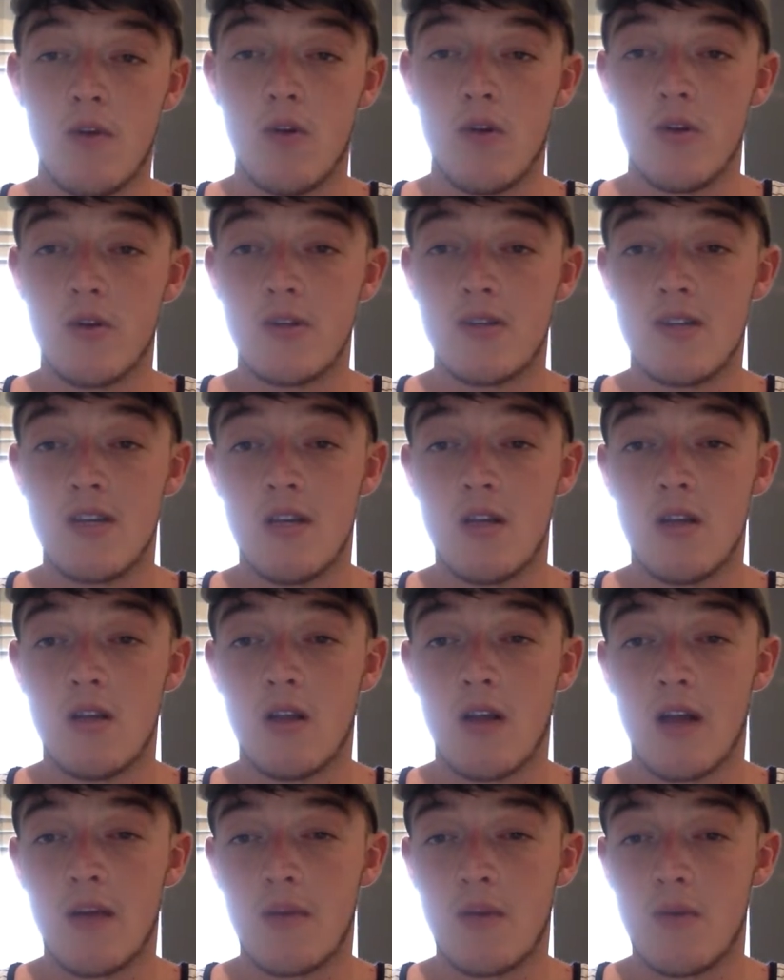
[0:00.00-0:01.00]
at
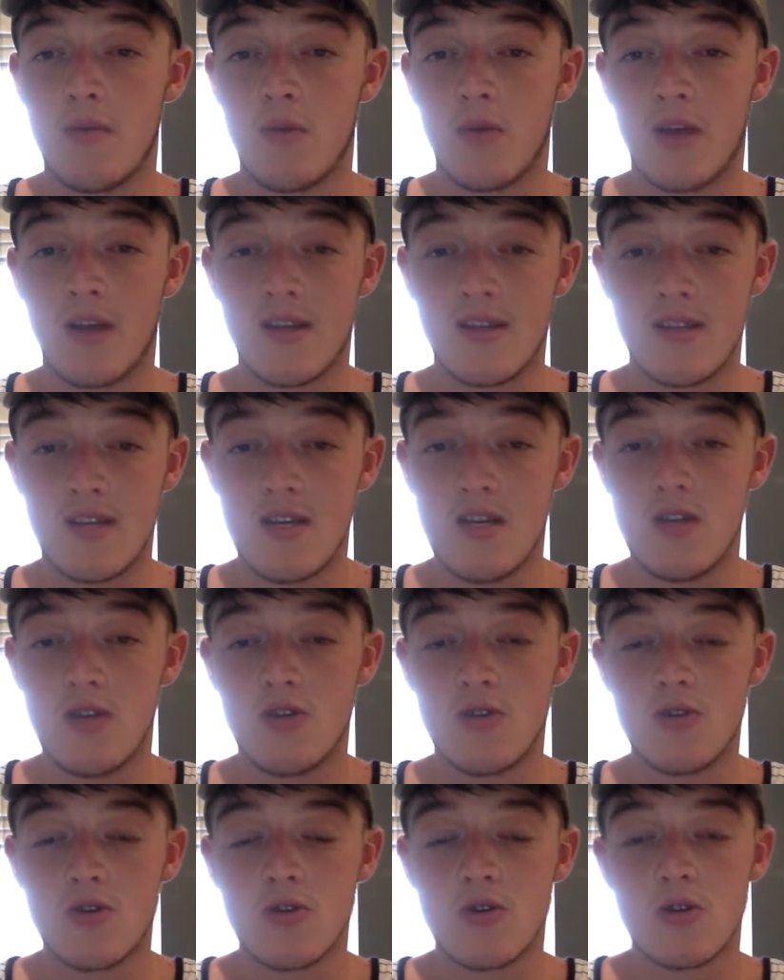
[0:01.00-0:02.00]
people like
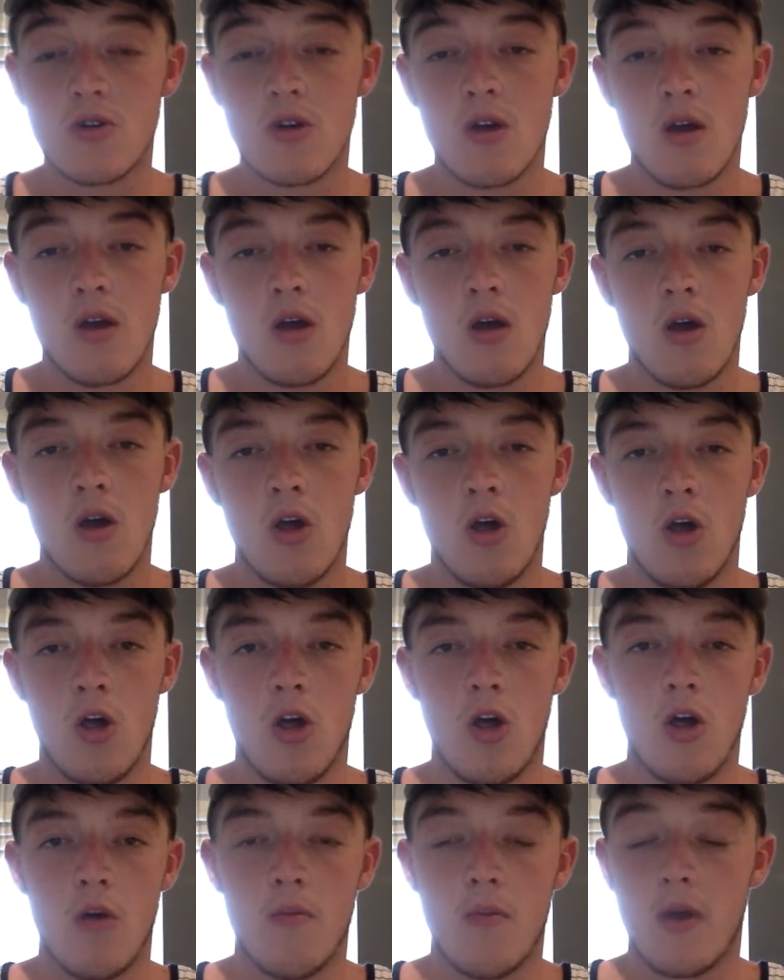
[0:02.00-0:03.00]
teachers,
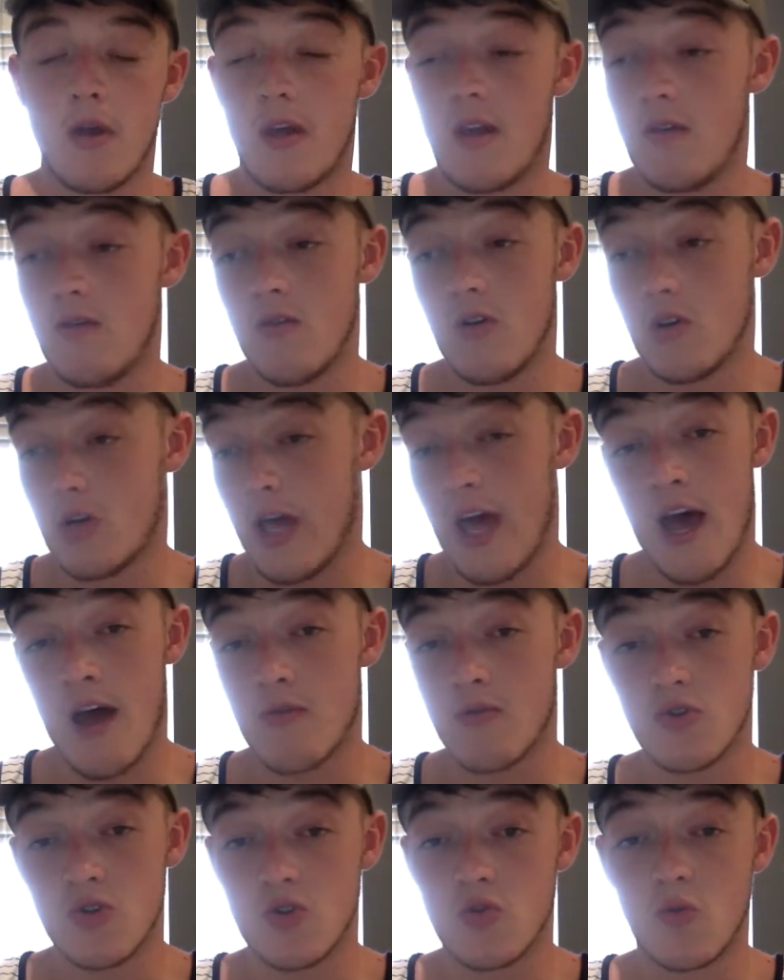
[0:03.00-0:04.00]
and
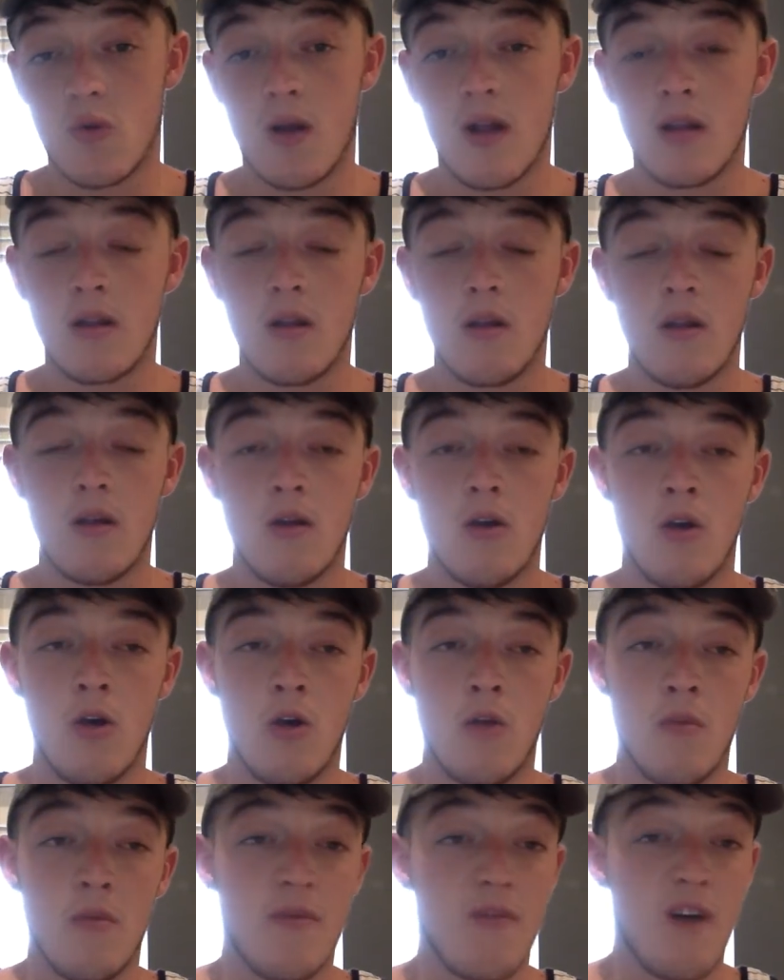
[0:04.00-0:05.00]
carers as well,
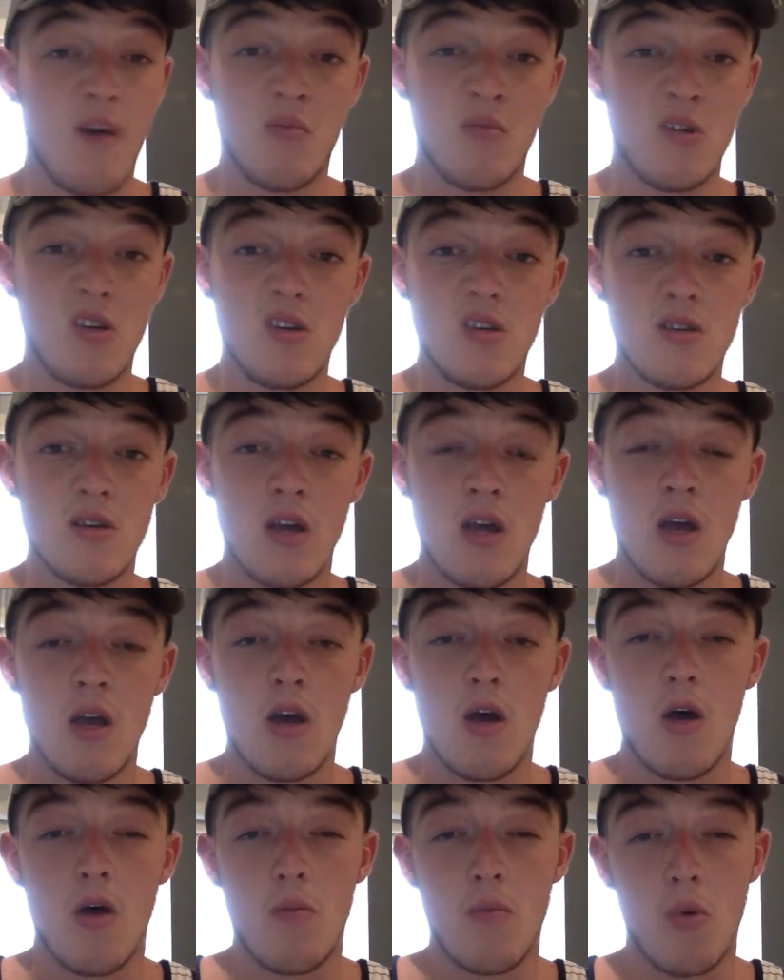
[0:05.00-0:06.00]
families,
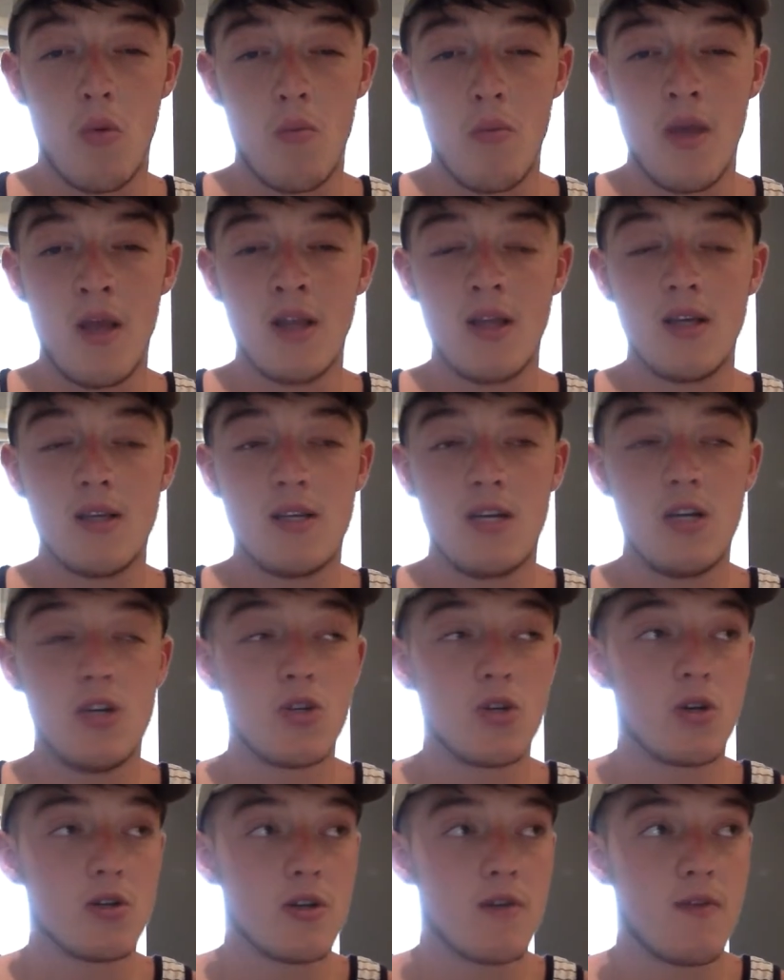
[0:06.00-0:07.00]
but mainly
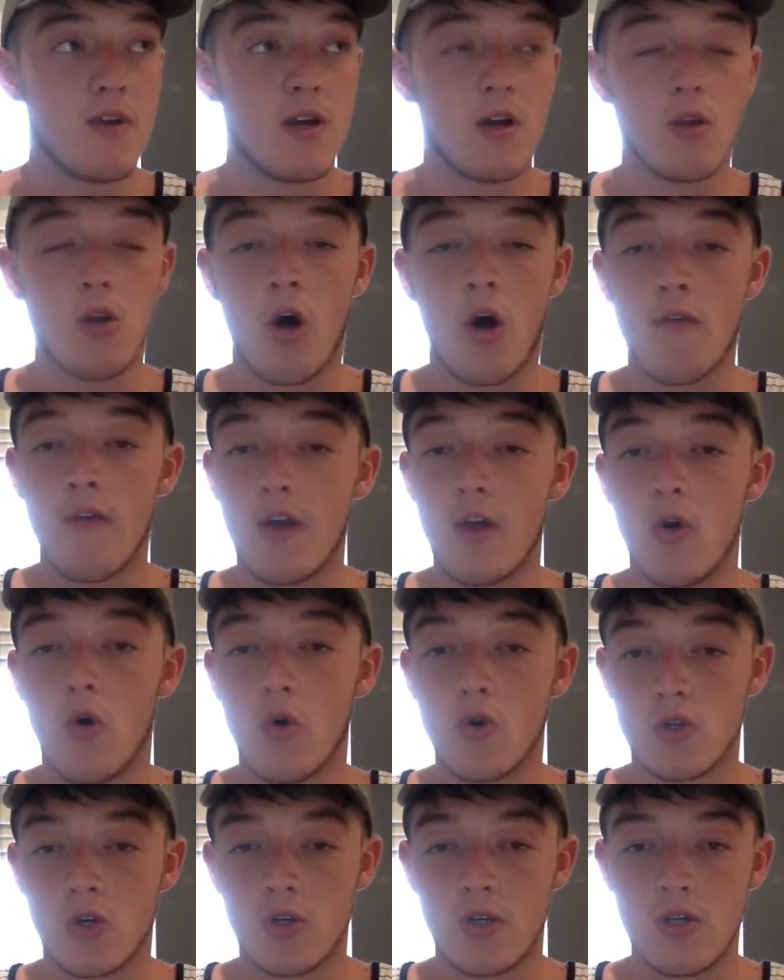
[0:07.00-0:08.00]
teachers, because I think a lot of it
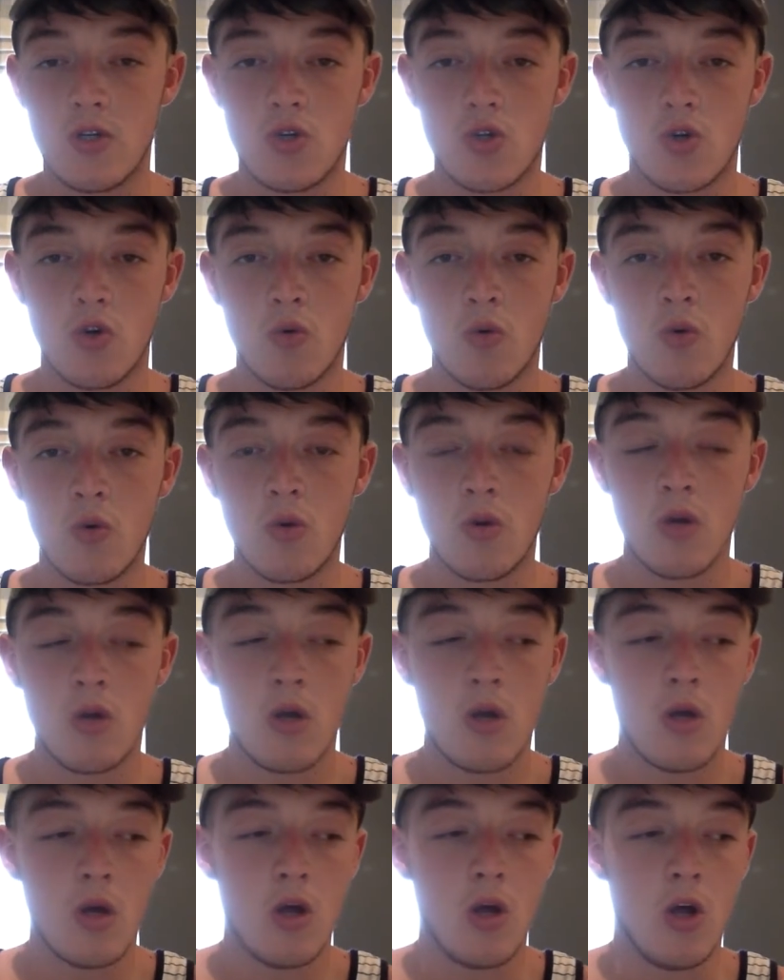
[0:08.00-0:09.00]
goes on in school.
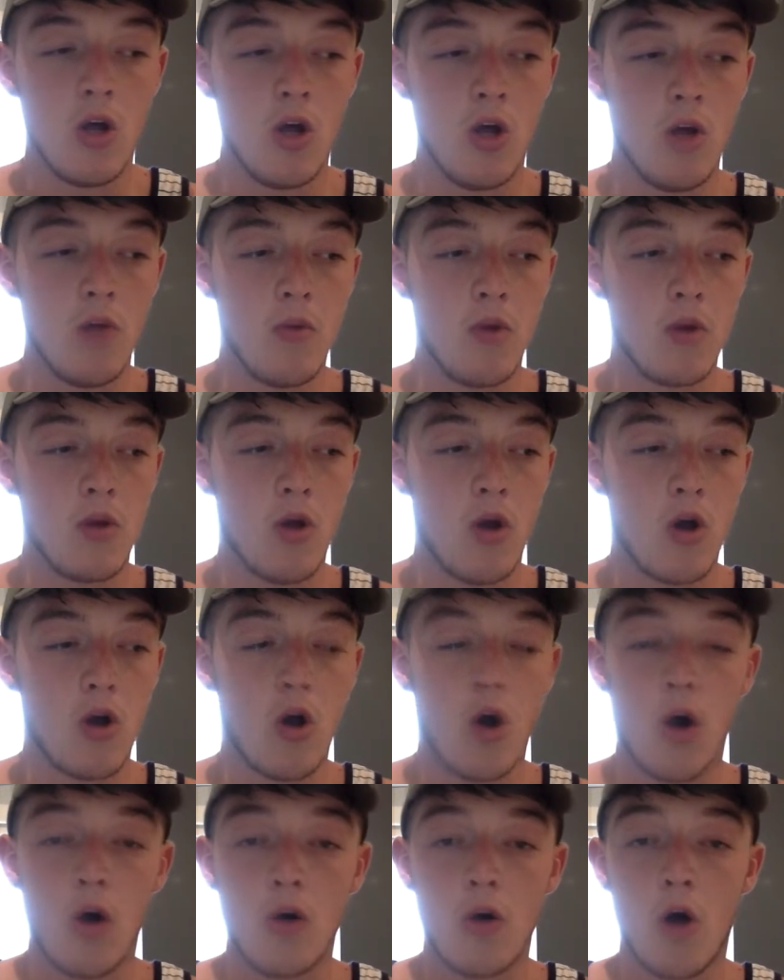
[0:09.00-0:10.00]
A lot
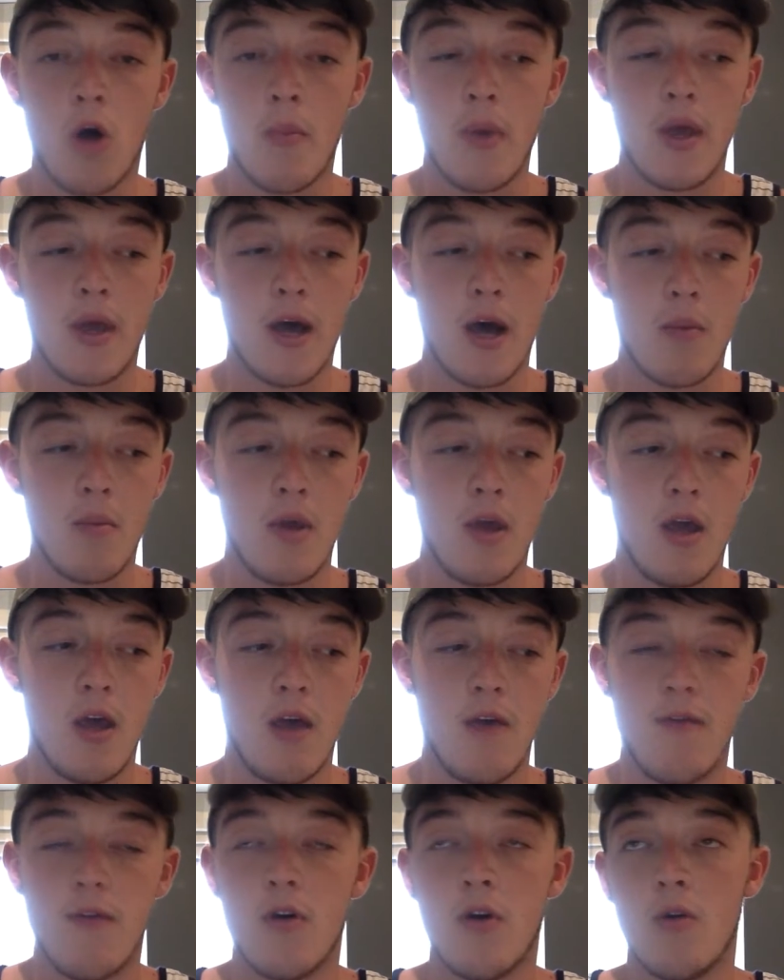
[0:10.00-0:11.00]
of copycat
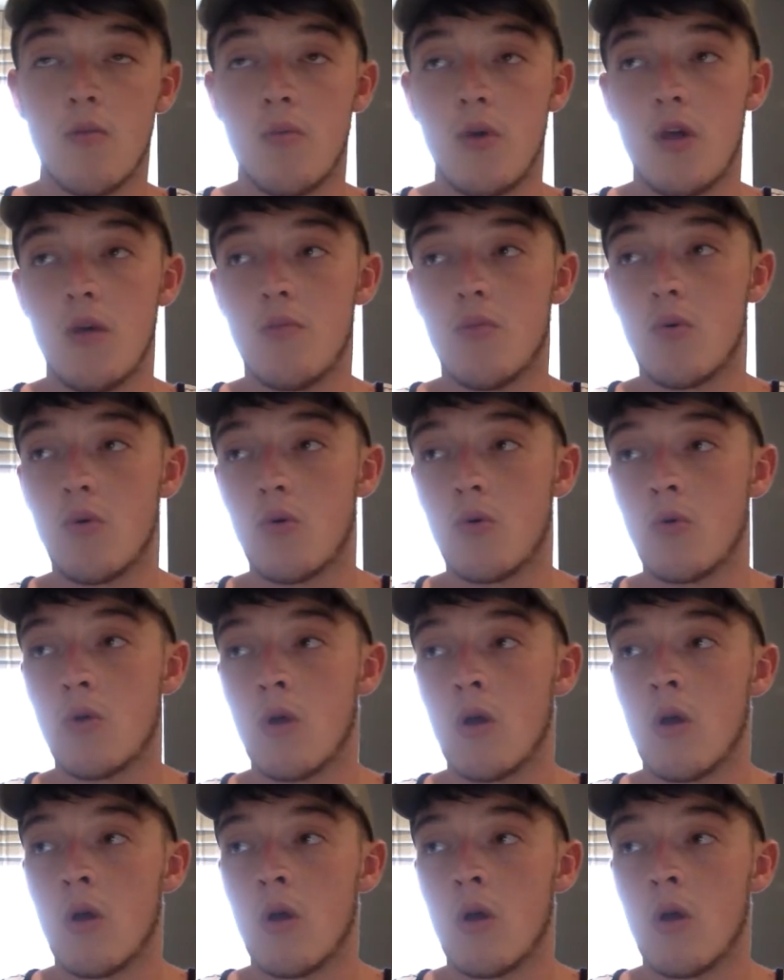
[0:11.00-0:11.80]
behaviour, and people,